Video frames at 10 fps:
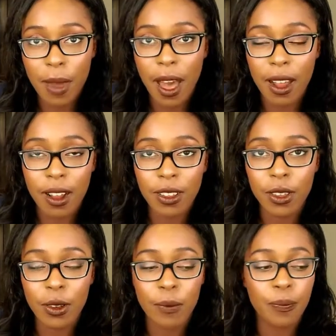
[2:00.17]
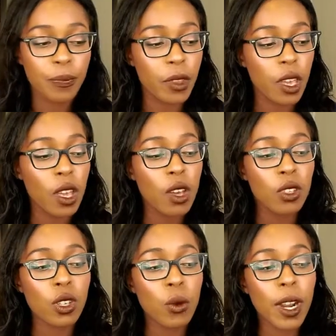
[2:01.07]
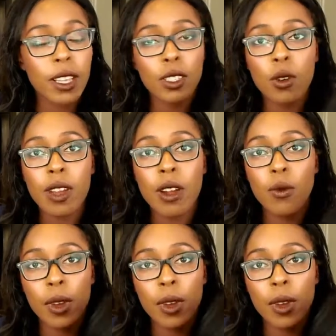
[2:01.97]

mat on you. So when I sew down